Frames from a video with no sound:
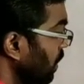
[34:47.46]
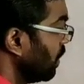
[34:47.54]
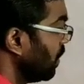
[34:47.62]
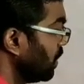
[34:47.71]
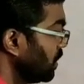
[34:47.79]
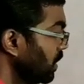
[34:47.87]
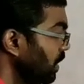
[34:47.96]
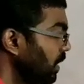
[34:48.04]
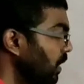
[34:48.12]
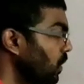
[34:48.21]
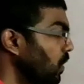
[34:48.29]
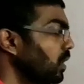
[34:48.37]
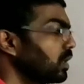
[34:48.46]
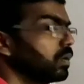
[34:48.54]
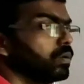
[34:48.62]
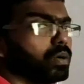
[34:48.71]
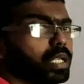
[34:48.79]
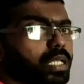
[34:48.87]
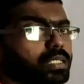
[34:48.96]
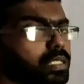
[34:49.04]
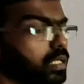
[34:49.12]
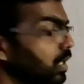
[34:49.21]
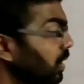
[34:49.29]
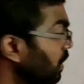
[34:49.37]
got log y is
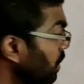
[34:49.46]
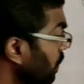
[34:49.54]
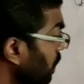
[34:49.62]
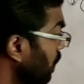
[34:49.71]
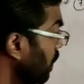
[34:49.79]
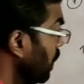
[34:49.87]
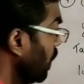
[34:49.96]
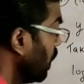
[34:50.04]
equal to